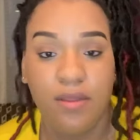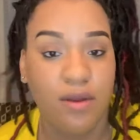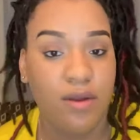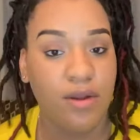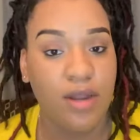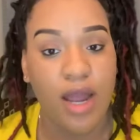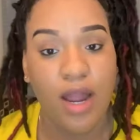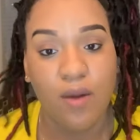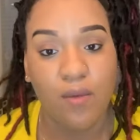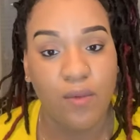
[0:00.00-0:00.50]

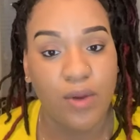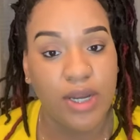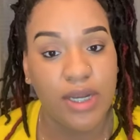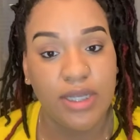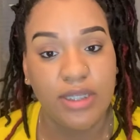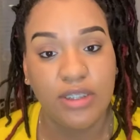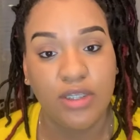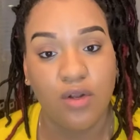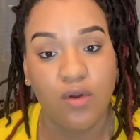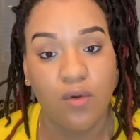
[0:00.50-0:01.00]
not ready
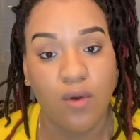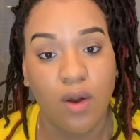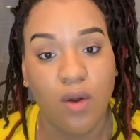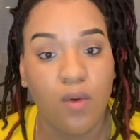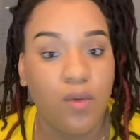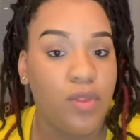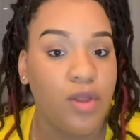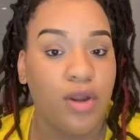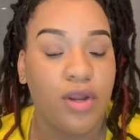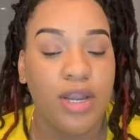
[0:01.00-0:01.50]
to
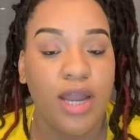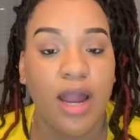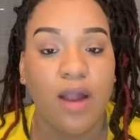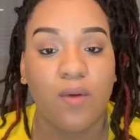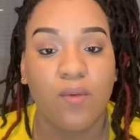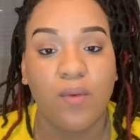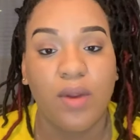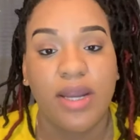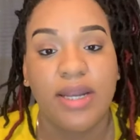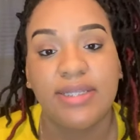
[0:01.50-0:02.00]
grow. They're
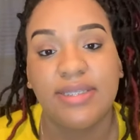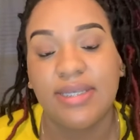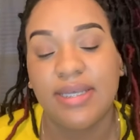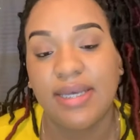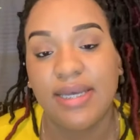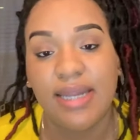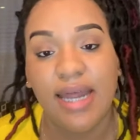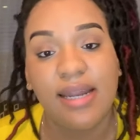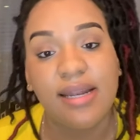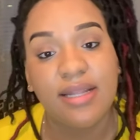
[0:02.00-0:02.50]
not ready to
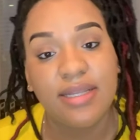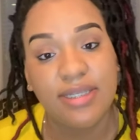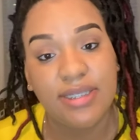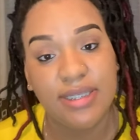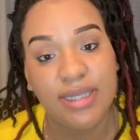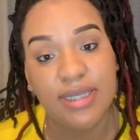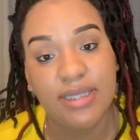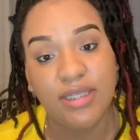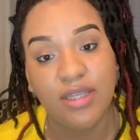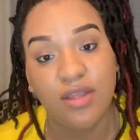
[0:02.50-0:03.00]
get out of the
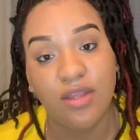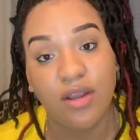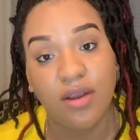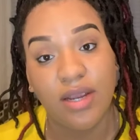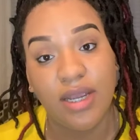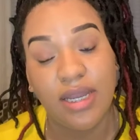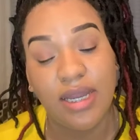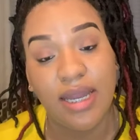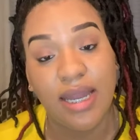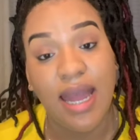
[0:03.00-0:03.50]
season they're
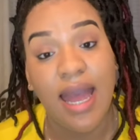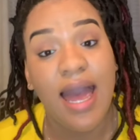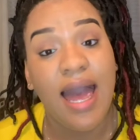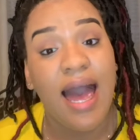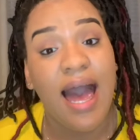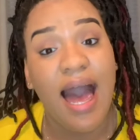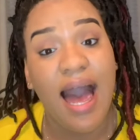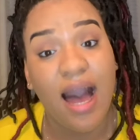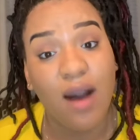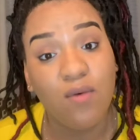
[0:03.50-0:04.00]
in.
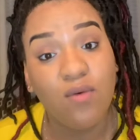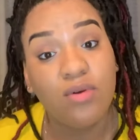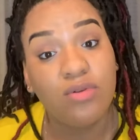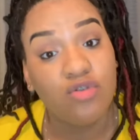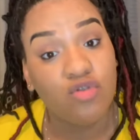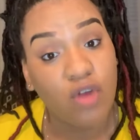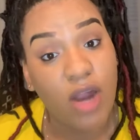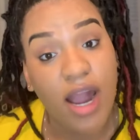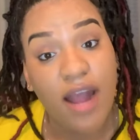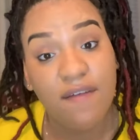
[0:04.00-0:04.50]
I will
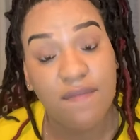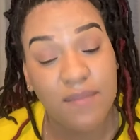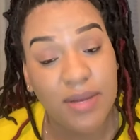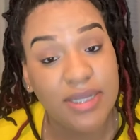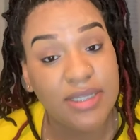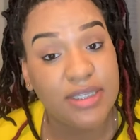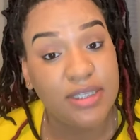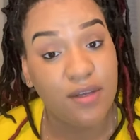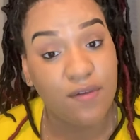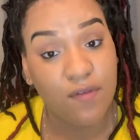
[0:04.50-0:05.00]
drive
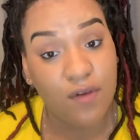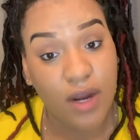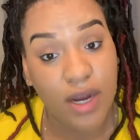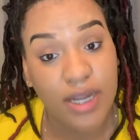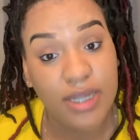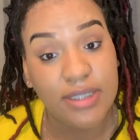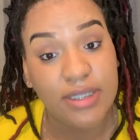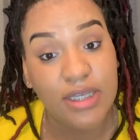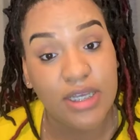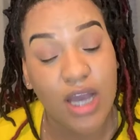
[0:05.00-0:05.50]
myself
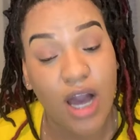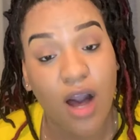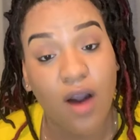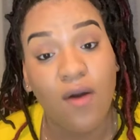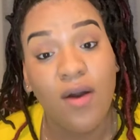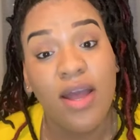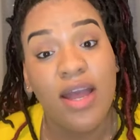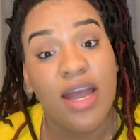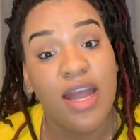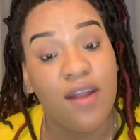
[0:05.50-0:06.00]
crazy,
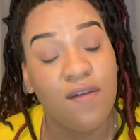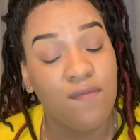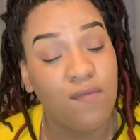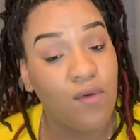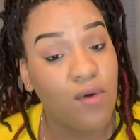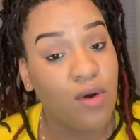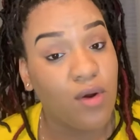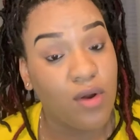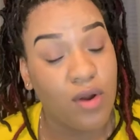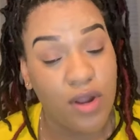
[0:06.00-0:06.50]
y'all. And
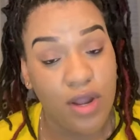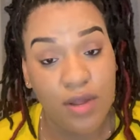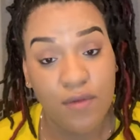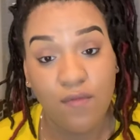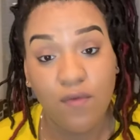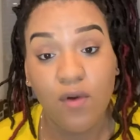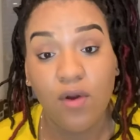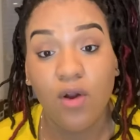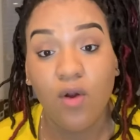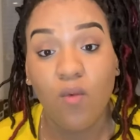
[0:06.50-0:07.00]
for and
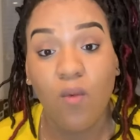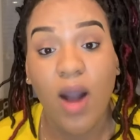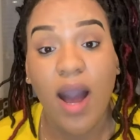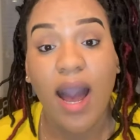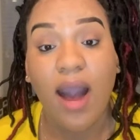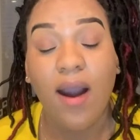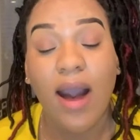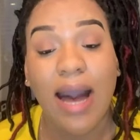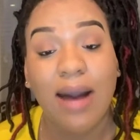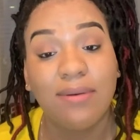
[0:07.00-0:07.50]
for a
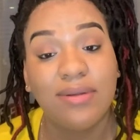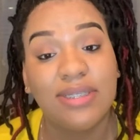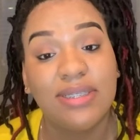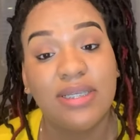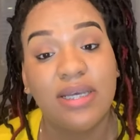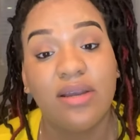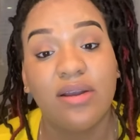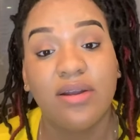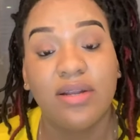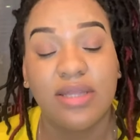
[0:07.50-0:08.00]
while I was
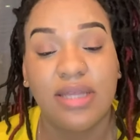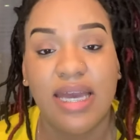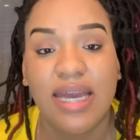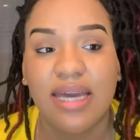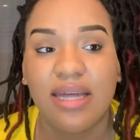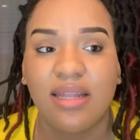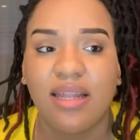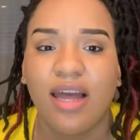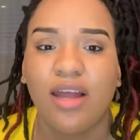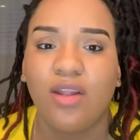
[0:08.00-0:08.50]
sitting here
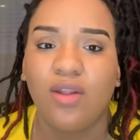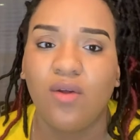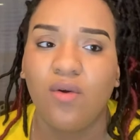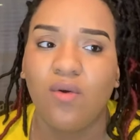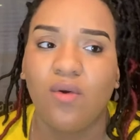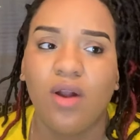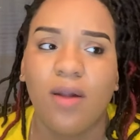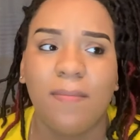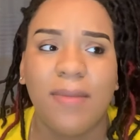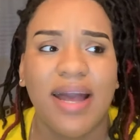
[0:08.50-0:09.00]
thinking like,
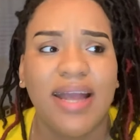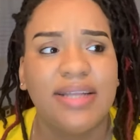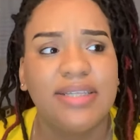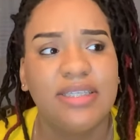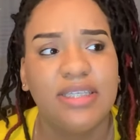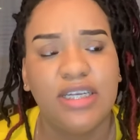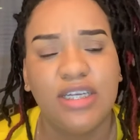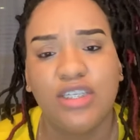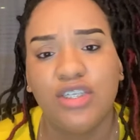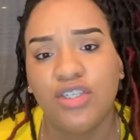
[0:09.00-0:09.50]
Lord, my
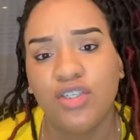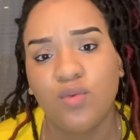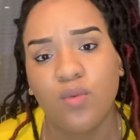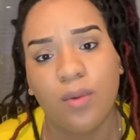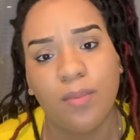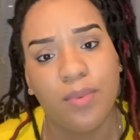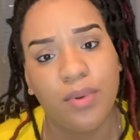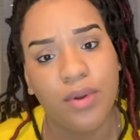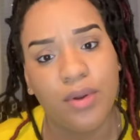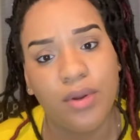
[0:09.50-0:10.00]
intentions
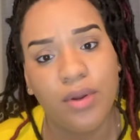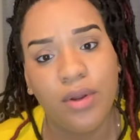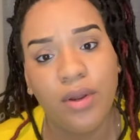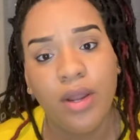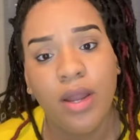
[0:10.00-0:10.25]
were pure,